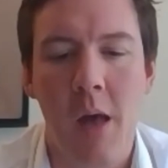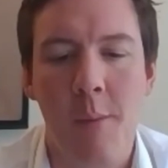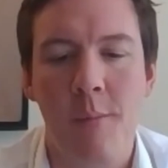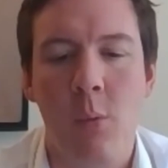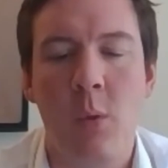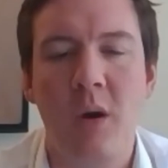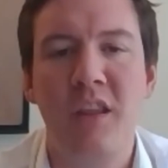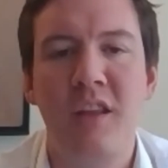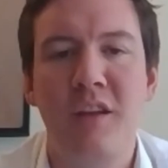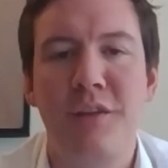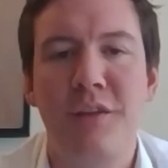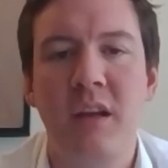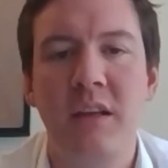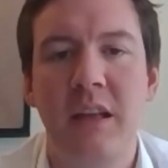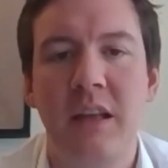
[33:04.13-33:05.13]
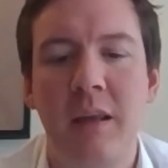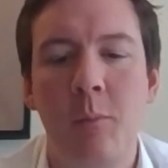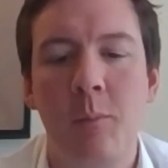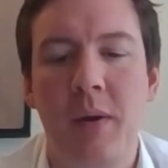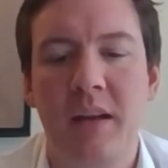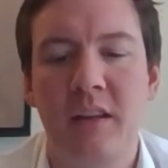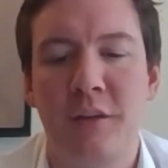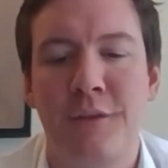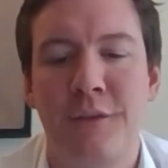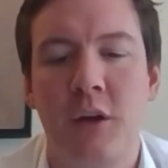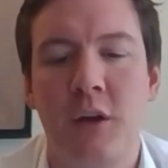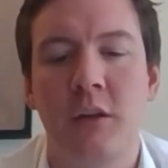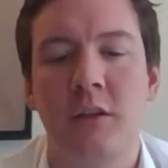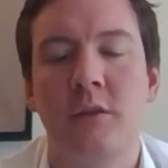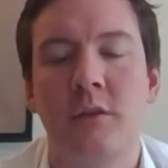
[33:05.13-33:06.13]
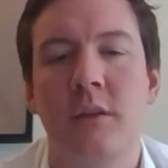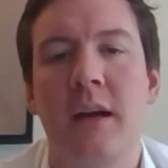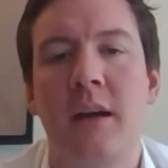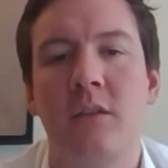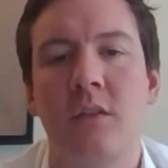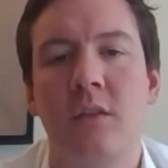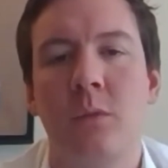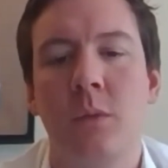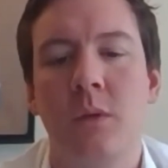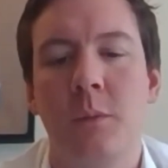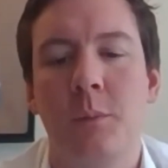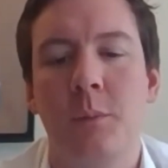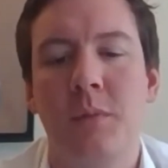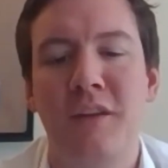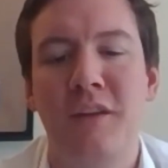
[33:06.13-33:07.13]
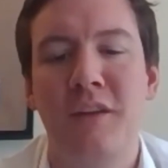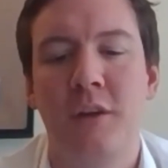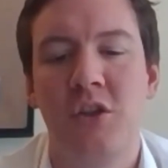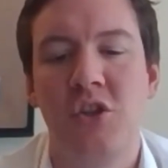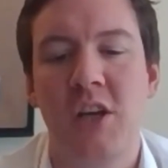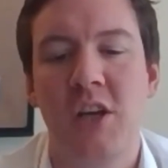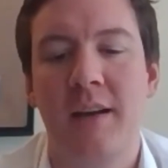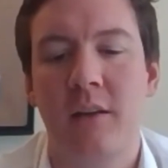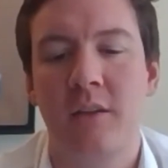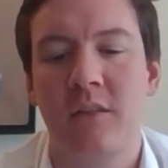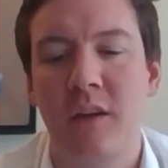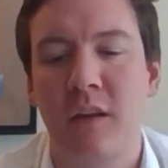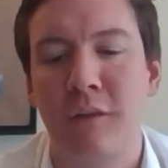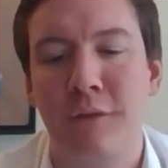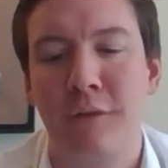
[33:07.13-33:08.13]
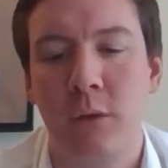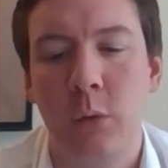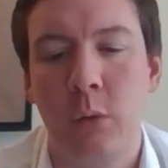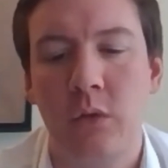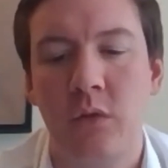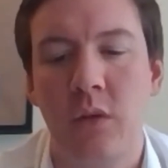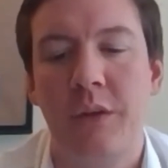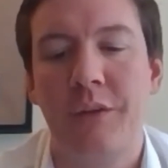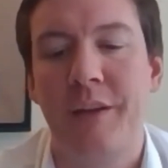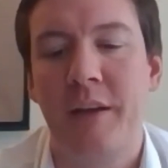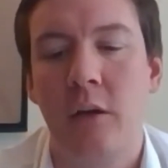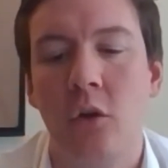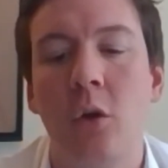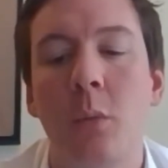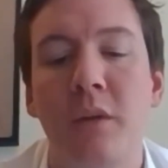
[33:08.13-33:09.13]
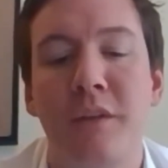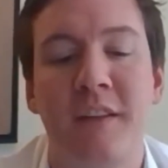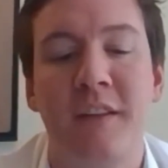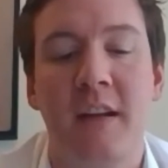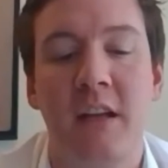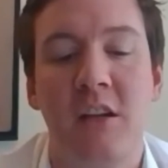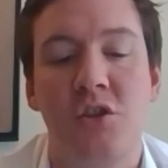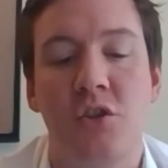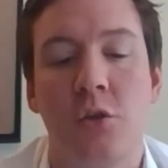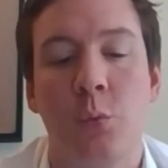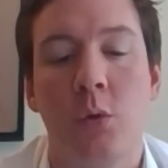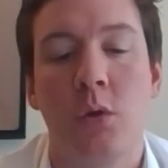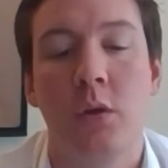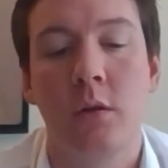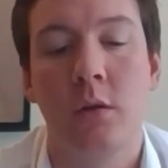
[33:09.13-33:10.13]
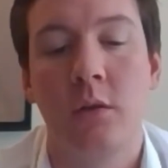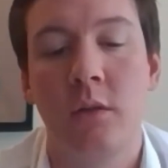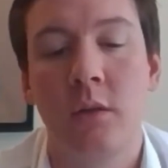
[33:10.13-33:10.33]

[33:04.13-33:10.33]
what do you think the impact of current crisis will be for China's influence on the global financial world?